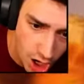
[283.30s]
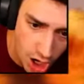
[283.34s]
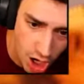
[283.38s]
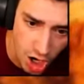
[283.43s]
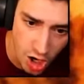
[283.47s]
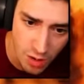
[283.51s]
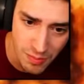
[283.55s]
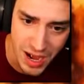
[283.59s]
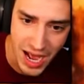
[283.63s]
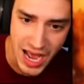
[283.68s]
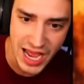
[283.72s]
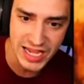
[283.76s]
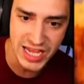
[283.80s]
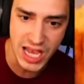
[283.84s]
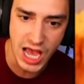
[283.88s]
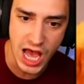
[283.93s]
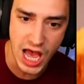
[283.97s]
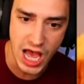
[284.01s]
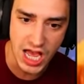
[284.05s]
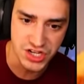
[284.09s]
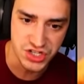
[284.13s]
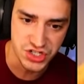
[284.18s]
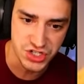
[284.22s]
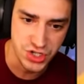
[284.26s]
Oh my
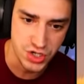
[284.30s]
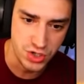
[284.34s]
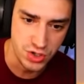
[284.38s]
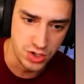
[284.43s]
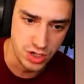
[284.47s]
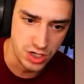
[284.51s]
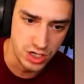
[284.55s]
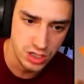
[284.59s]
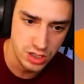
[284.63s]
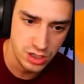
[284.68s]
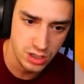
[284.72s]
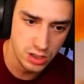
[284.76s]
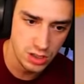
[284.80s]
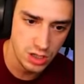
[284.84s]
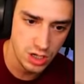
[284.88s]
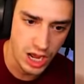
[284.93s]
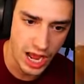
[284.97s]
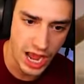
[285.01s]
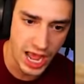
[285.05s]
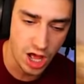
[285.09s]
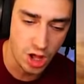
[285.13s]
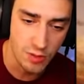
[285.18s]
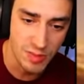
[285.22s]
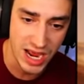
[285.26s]
gosh, dude.
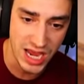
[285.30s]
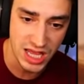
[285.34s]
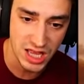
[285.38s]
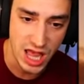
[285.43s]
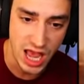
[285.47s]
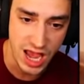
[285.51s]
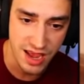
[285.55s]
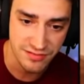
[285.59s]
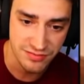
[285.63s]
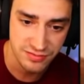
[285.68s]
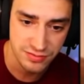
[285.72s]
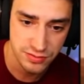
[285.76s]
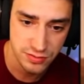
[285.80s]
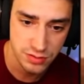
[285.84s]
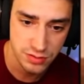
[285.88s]
How am I alive?